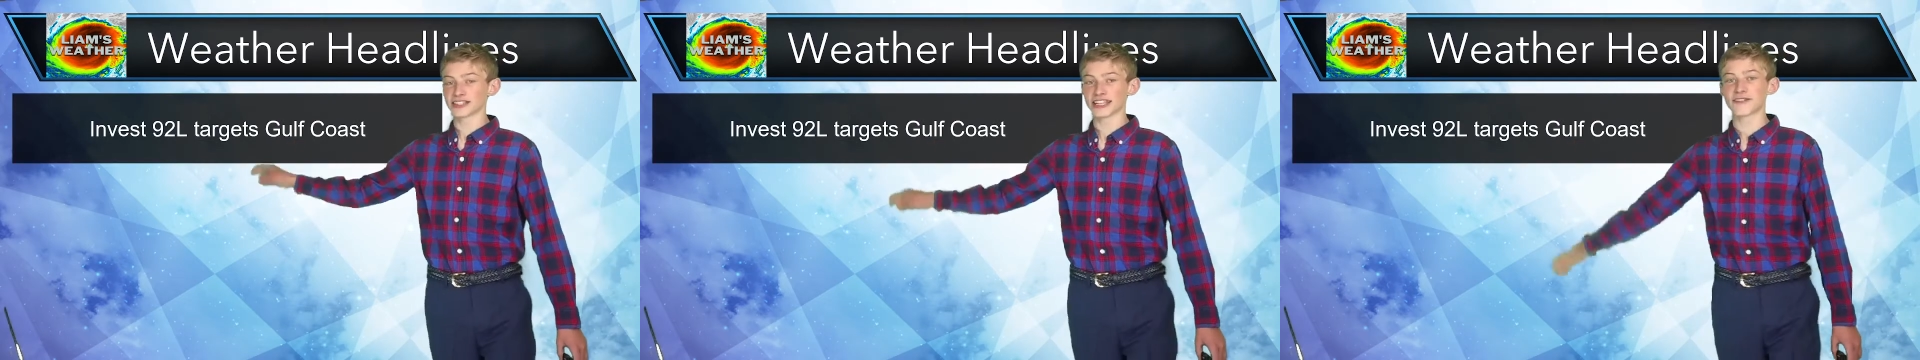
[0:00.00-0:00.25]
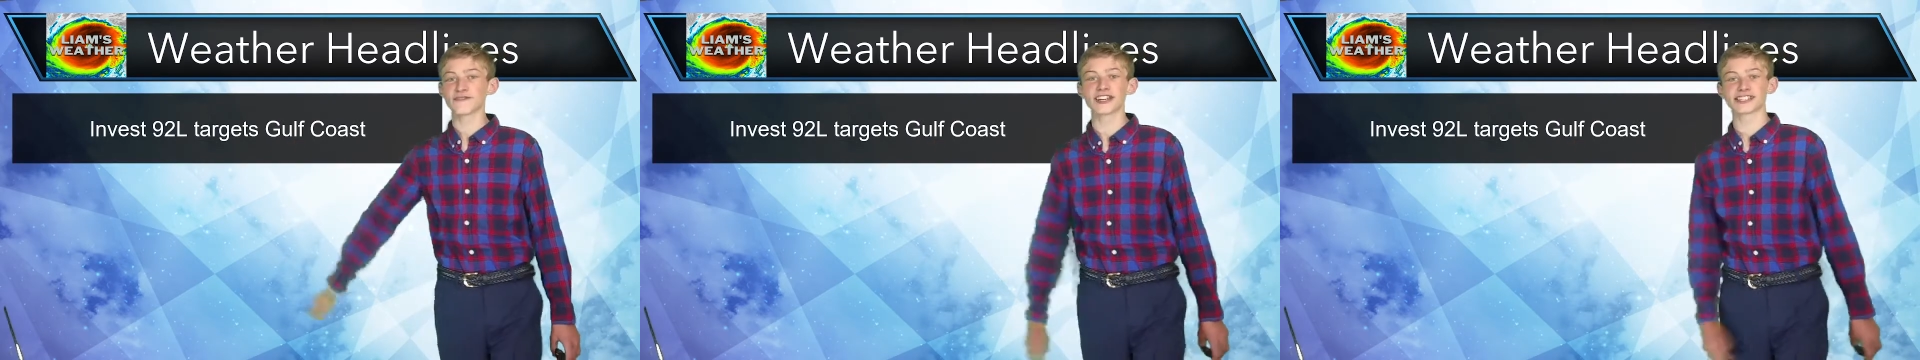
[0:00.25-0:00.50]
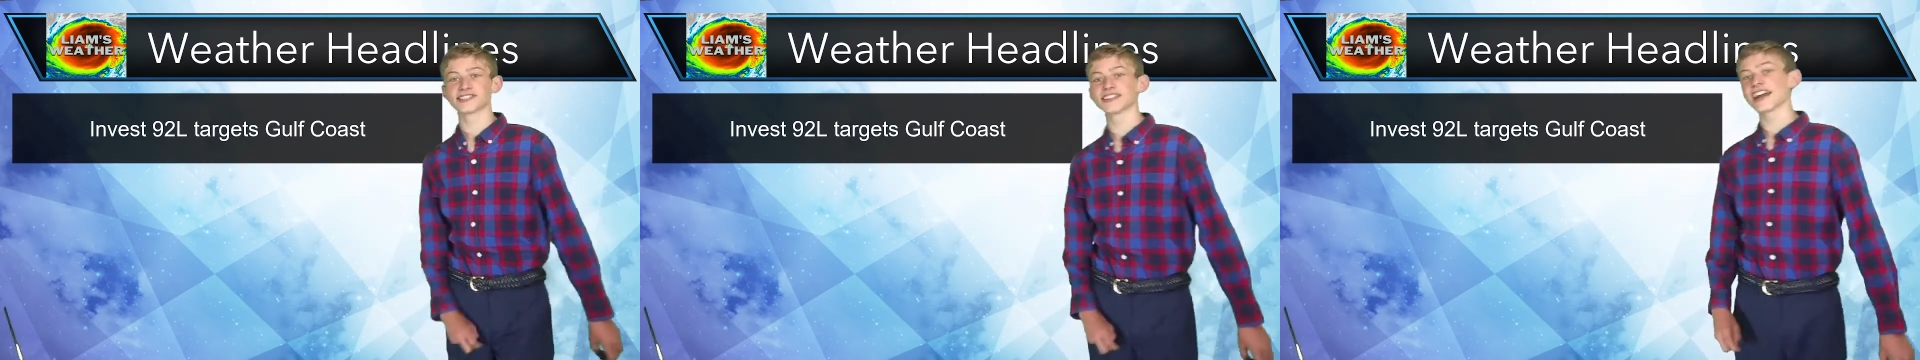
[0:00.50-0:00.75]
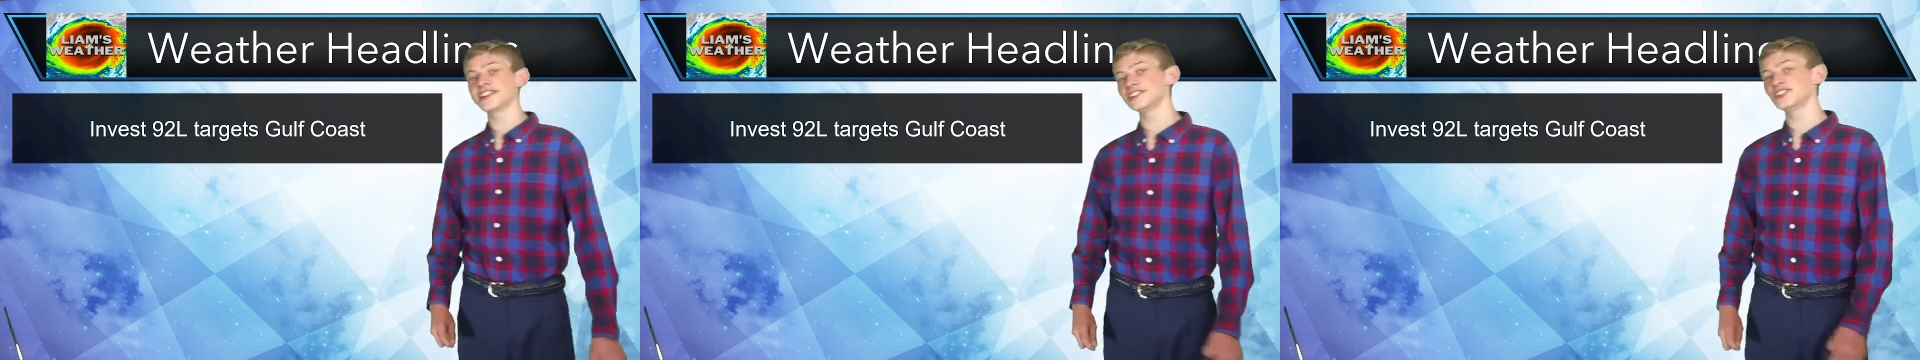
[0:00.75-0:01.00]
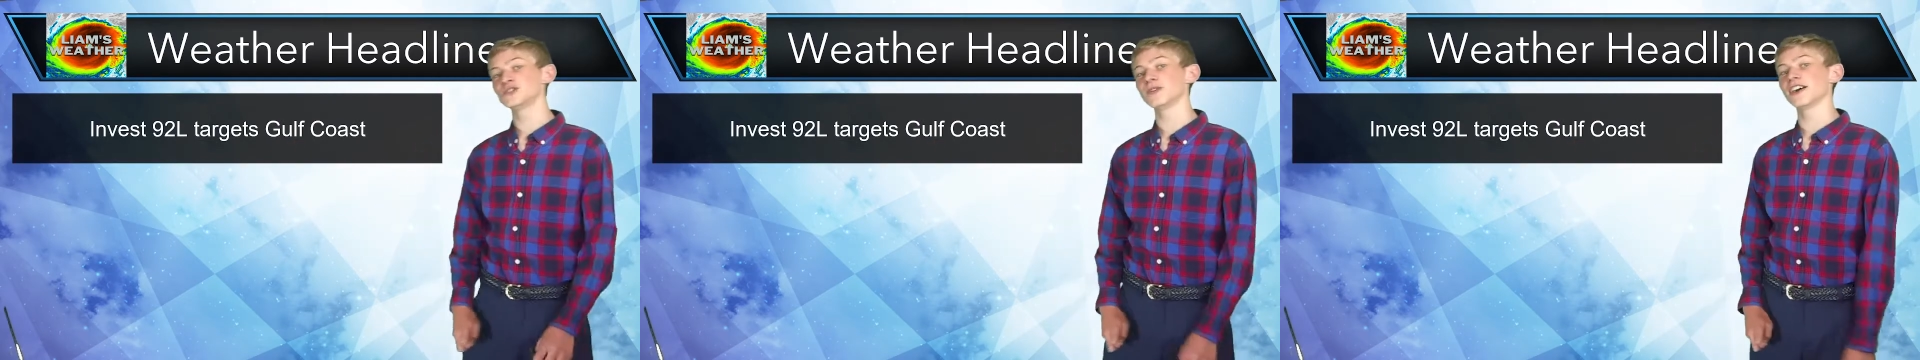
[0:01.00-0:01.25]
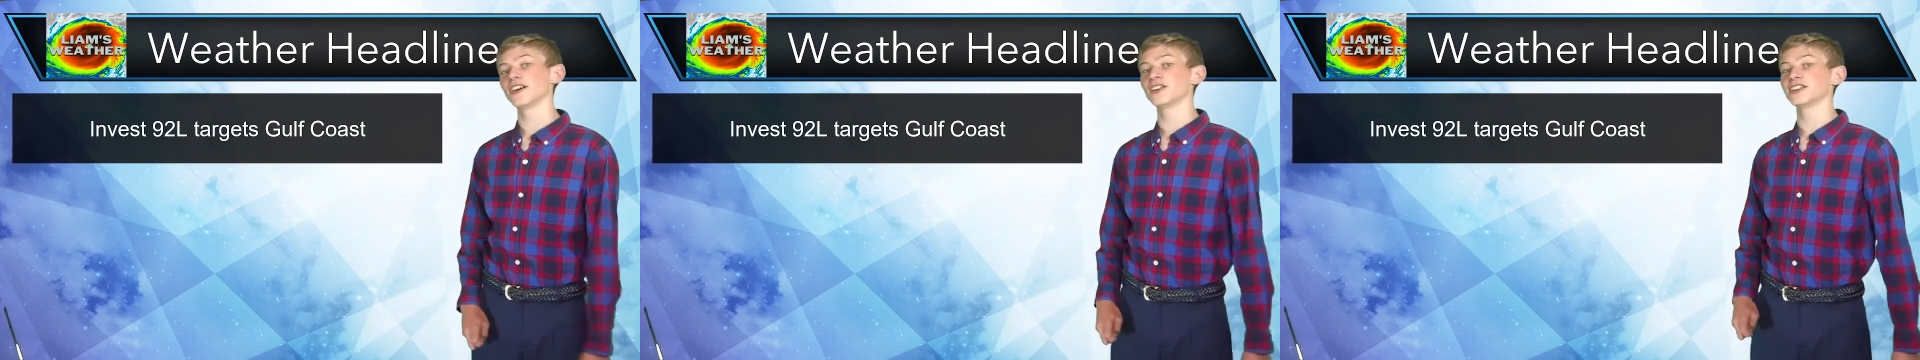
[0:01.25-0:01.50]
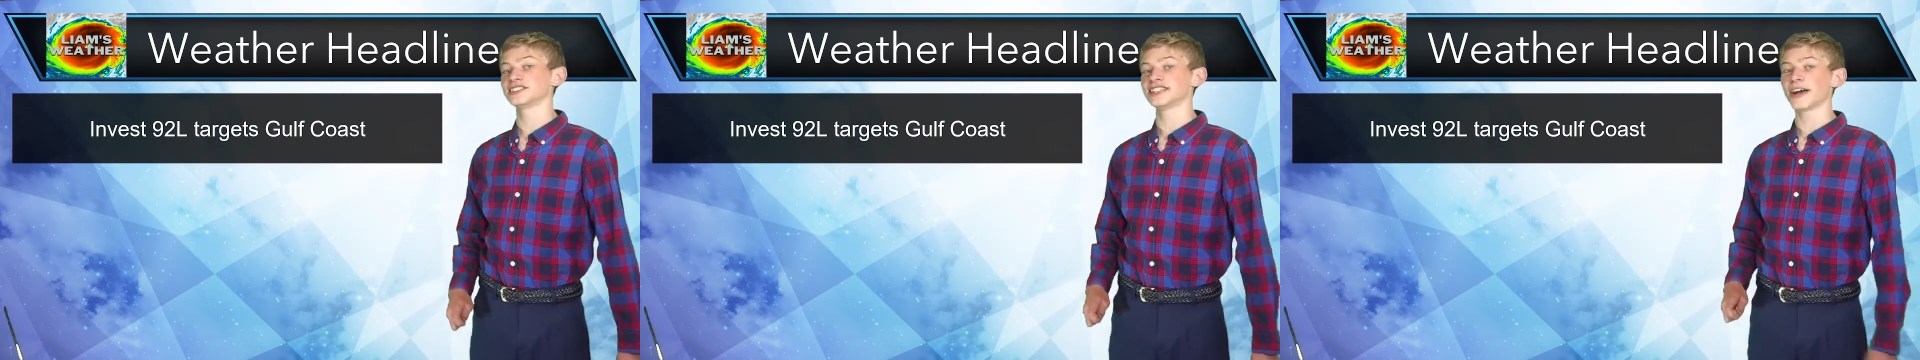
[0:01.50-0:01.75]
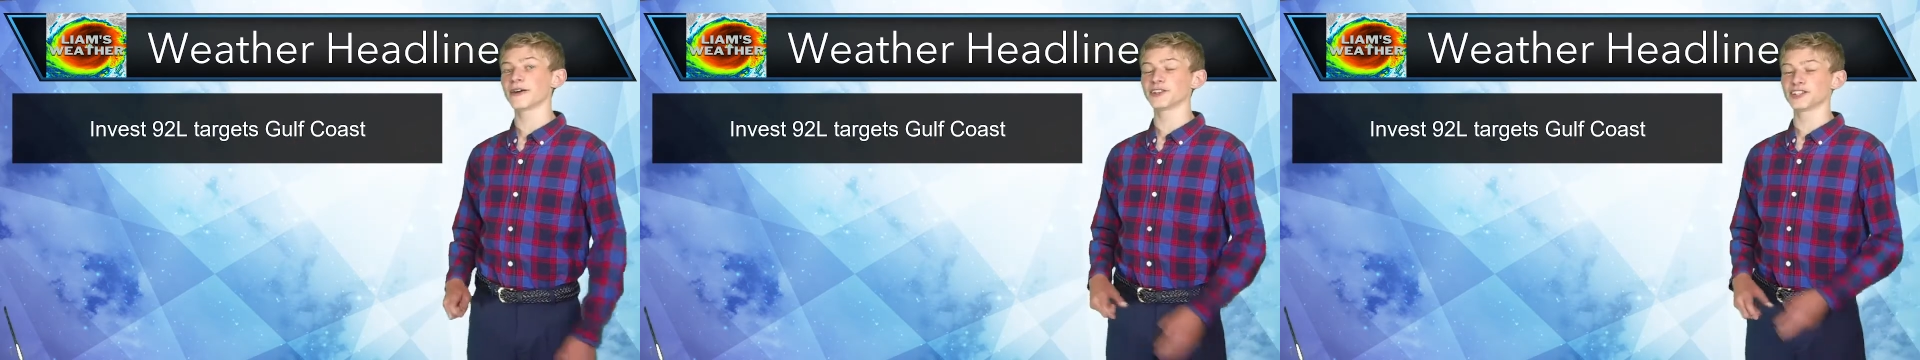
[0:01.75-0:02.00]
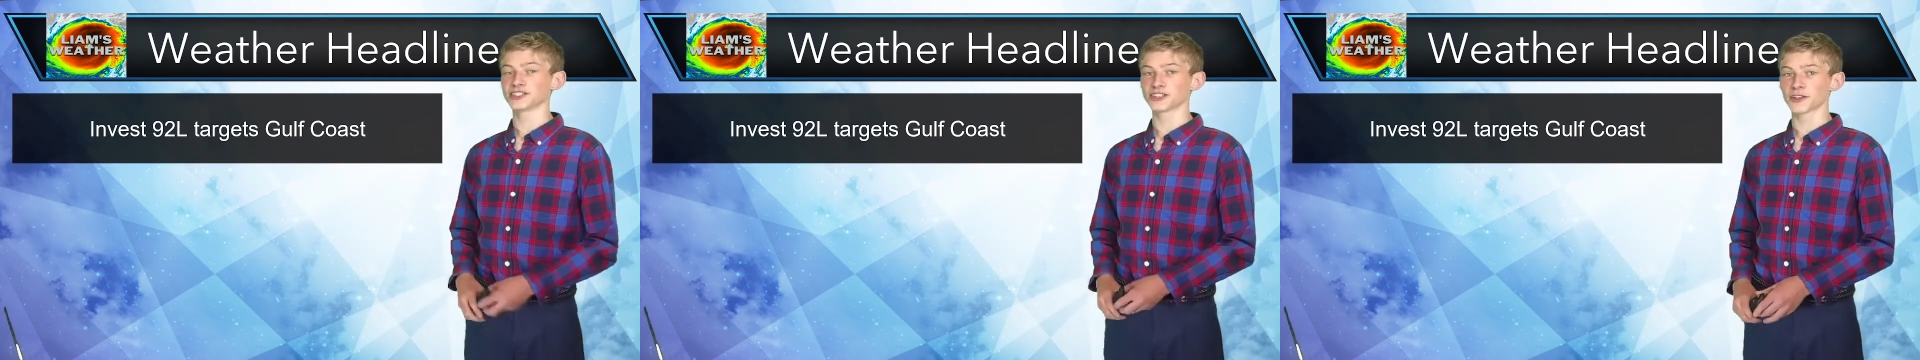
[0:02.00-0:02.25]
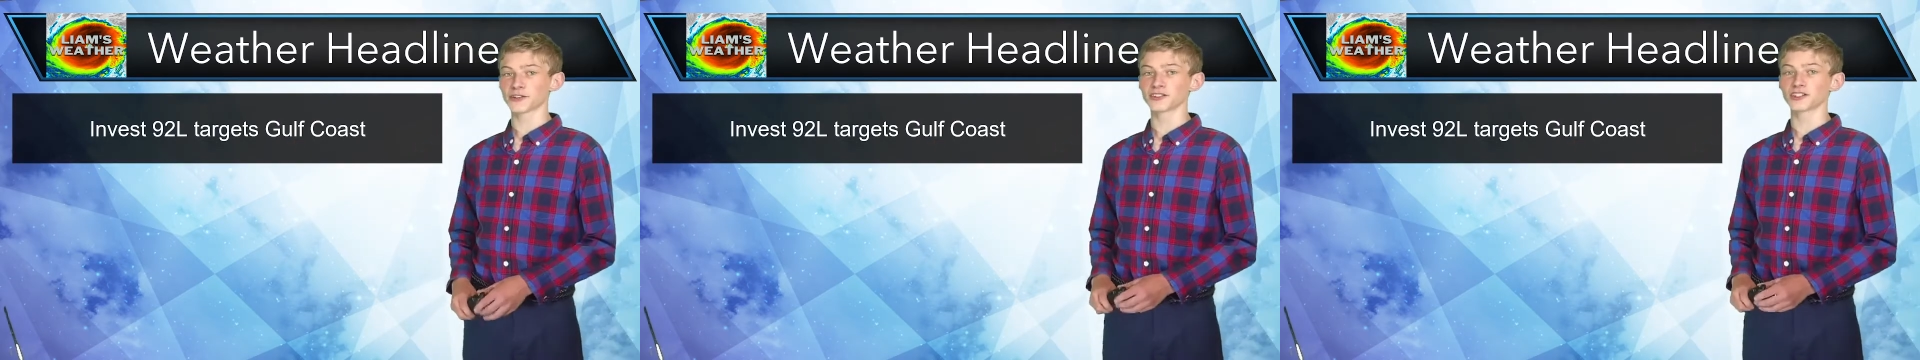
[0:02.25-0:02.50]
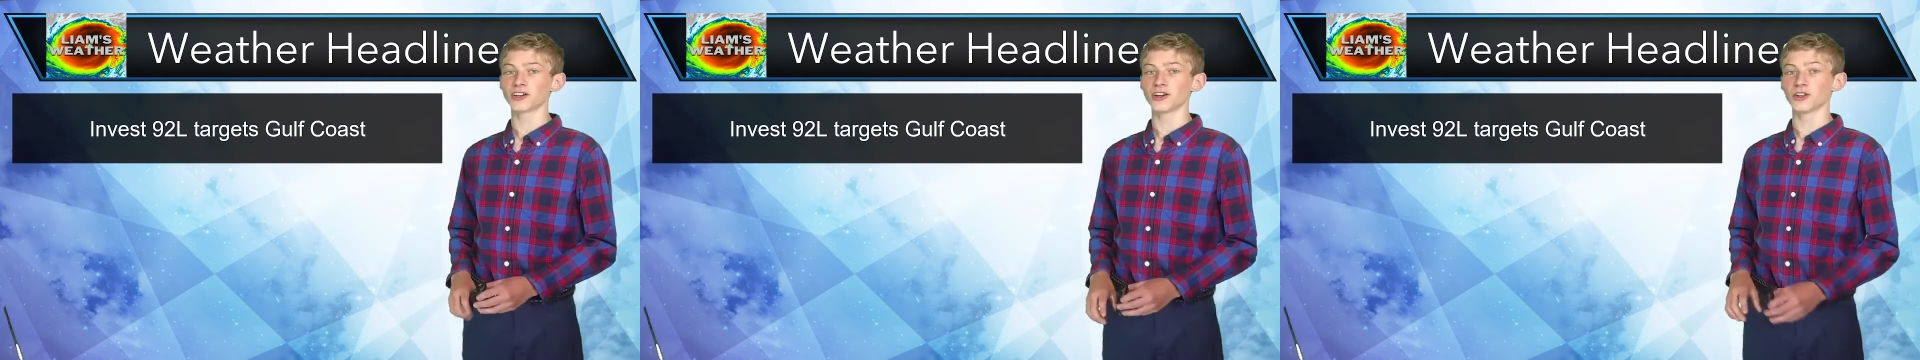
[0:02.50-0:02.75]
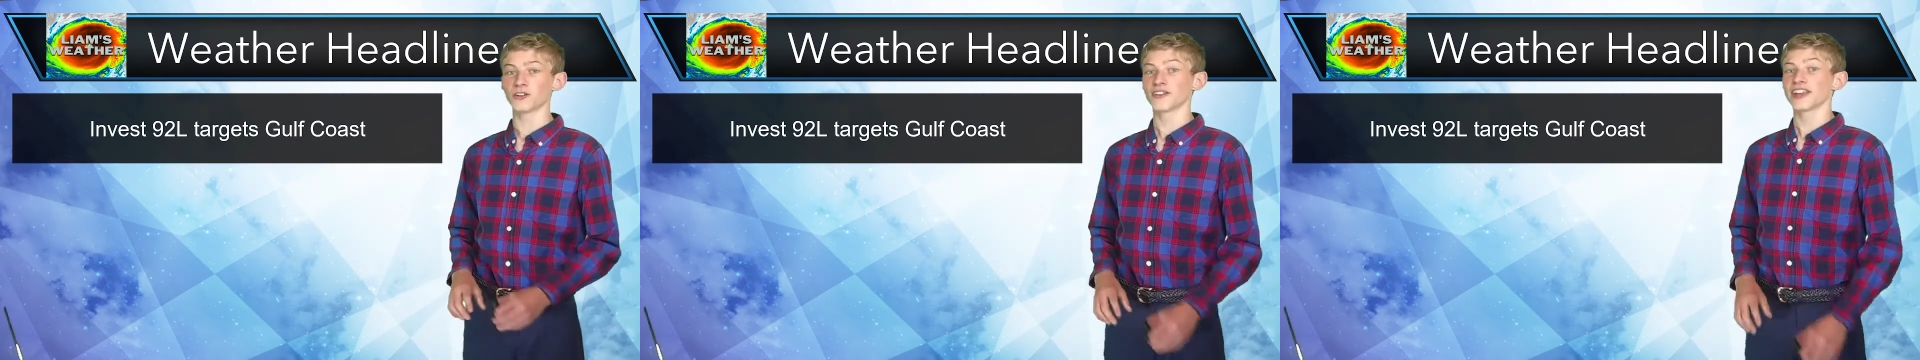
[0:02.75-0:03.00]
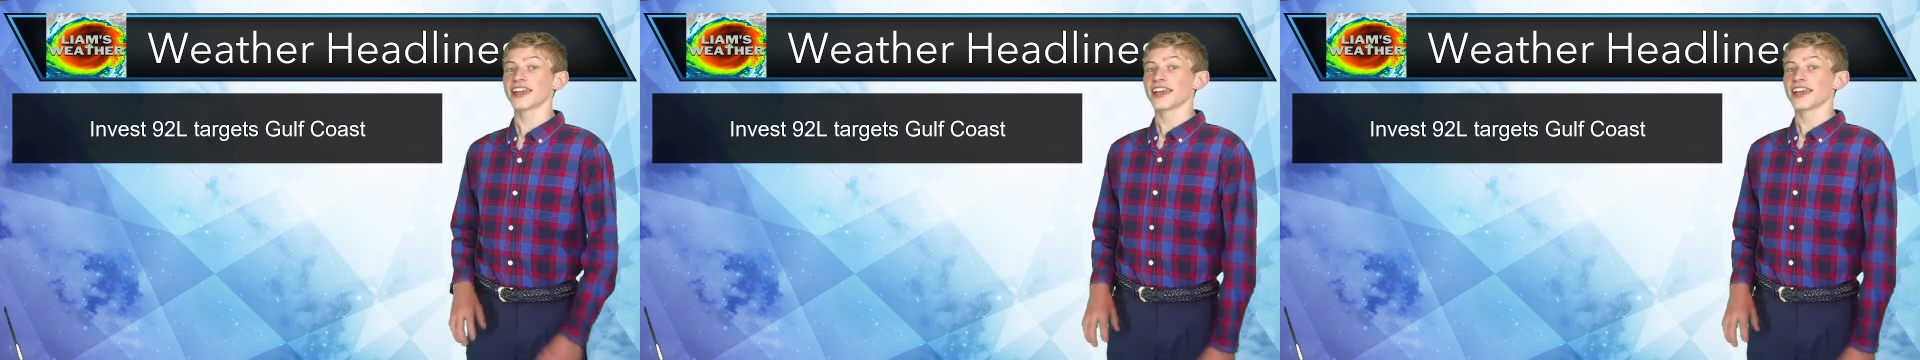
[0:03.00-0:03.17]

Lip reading: Invest 92L is now in the southern Gulf